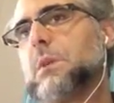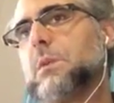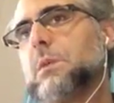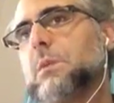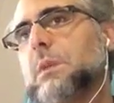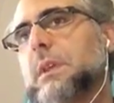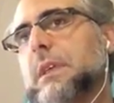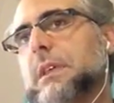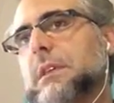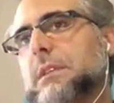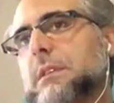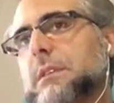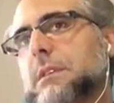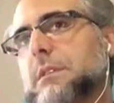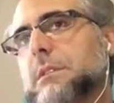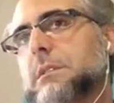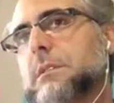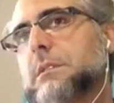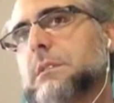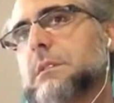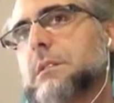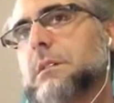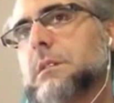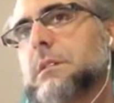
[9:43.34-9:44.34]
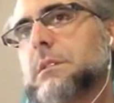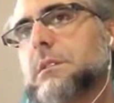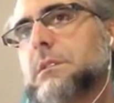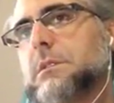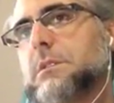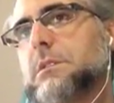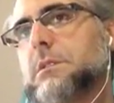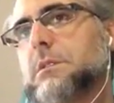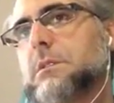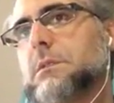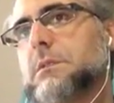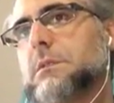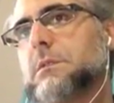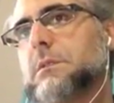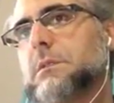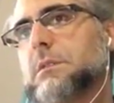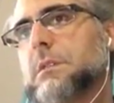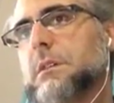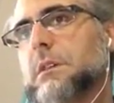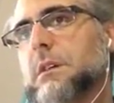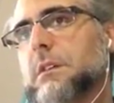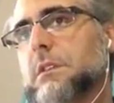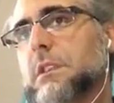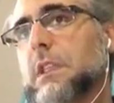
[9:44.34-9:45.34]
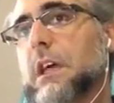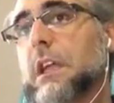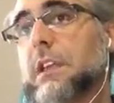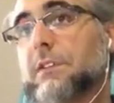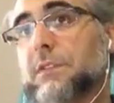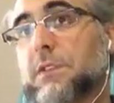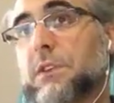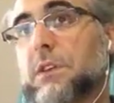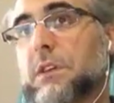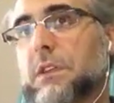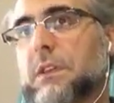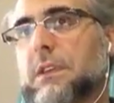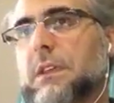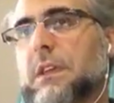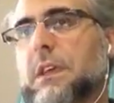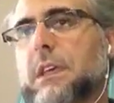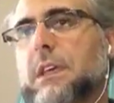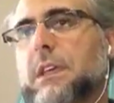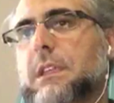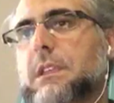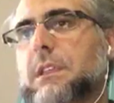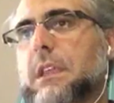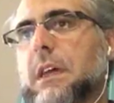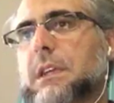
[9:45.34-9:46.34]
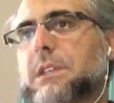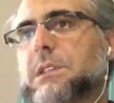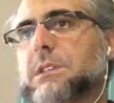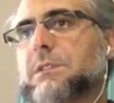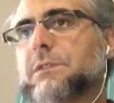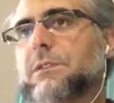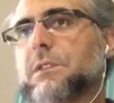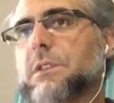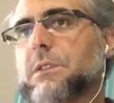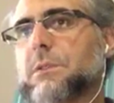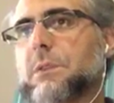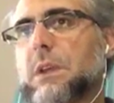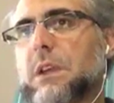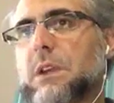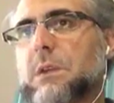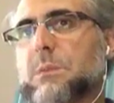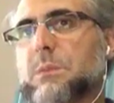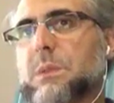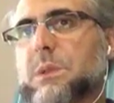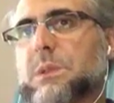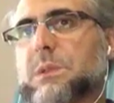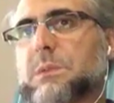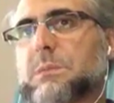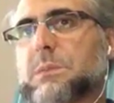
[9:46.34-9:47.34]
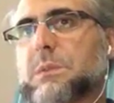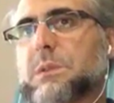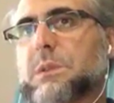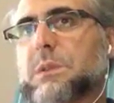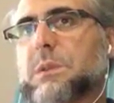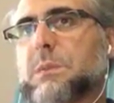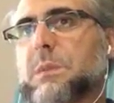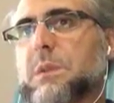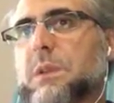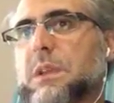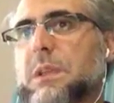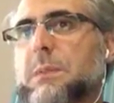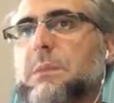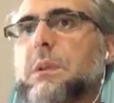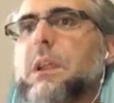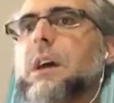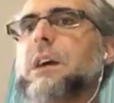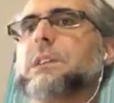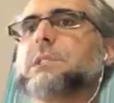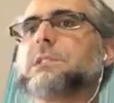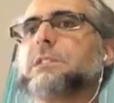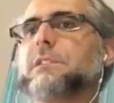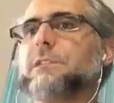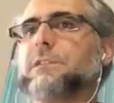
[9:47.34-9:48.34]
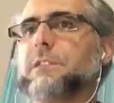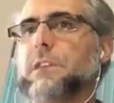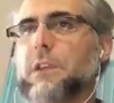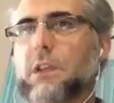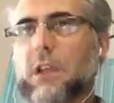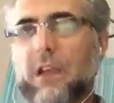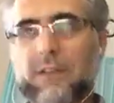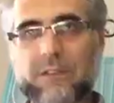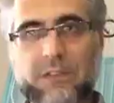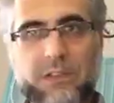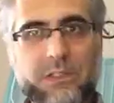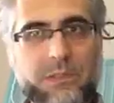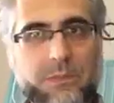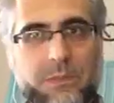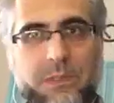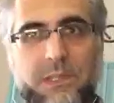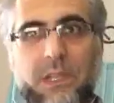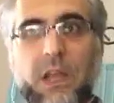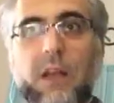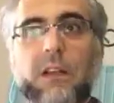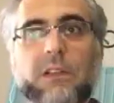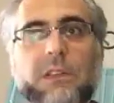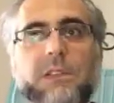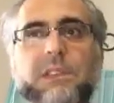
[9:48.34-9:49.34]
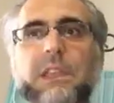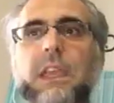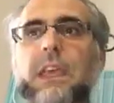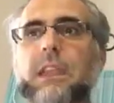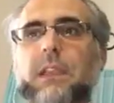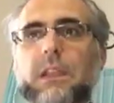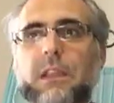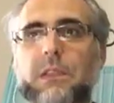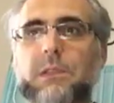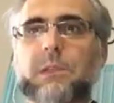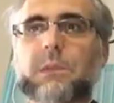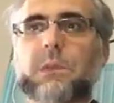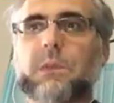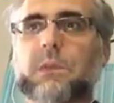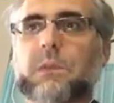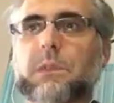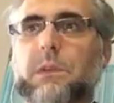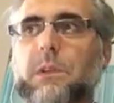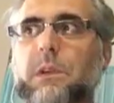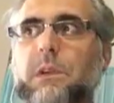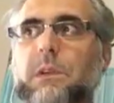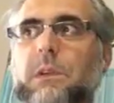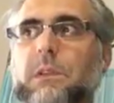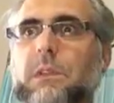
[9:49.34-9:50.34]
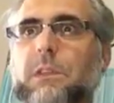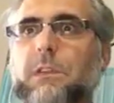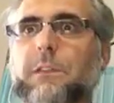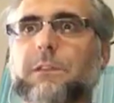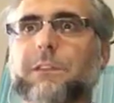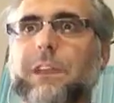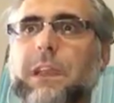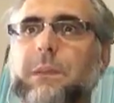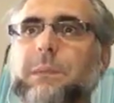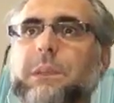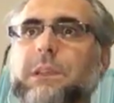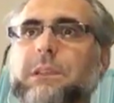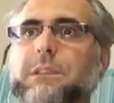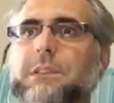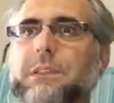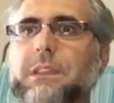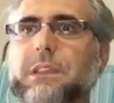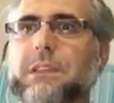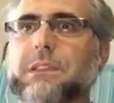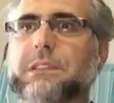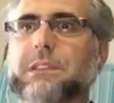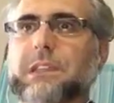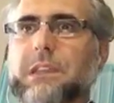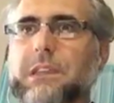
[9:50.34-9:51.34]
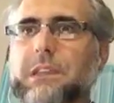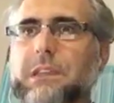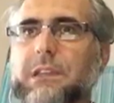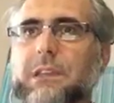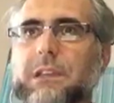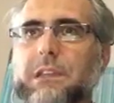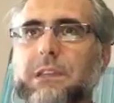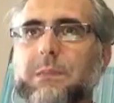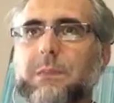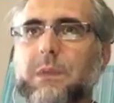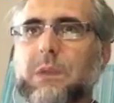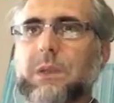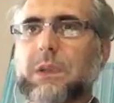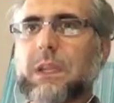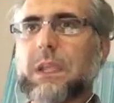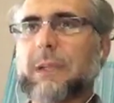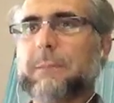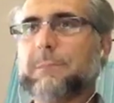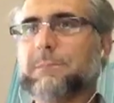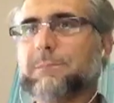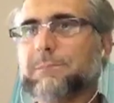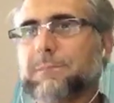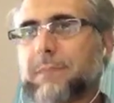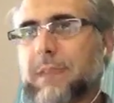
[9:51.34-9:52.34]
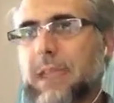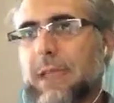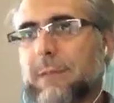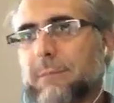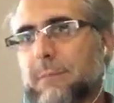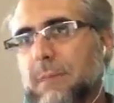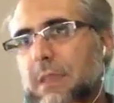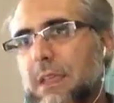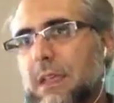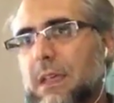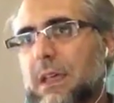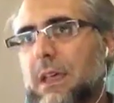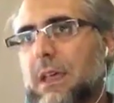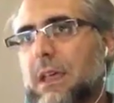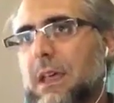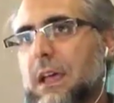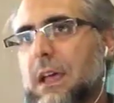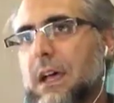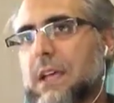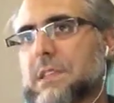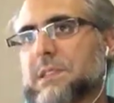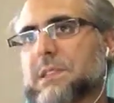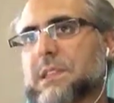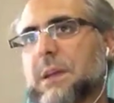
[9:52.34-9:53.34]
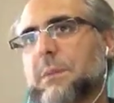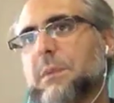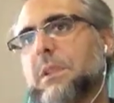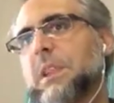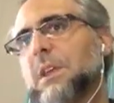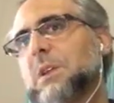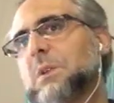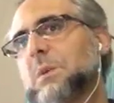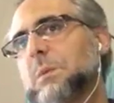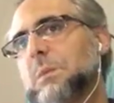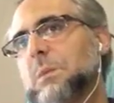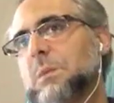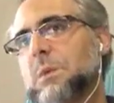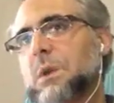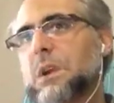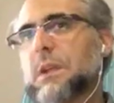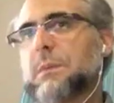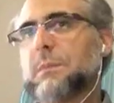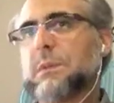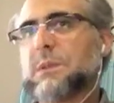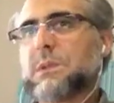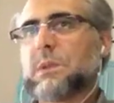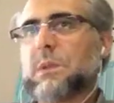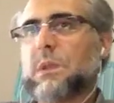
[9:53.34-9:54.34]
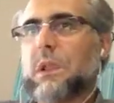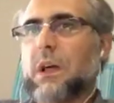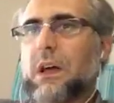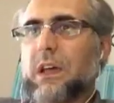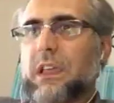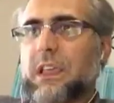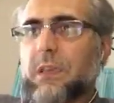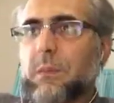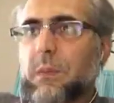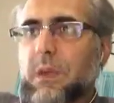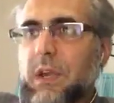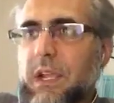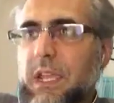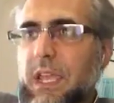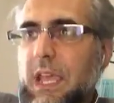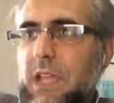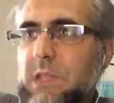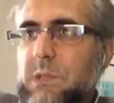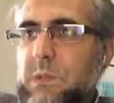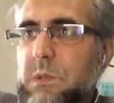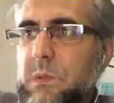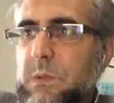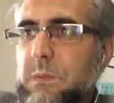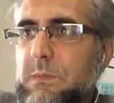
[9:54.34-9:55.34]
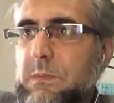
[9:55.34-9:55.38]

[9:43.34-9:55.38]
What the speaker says: we can do a lot of good, not just for the greater Muslim community, but also for converts themselves and also their families and extended community. Okay. Assalamu alaikum wa rahmatullahi wa barakatuh.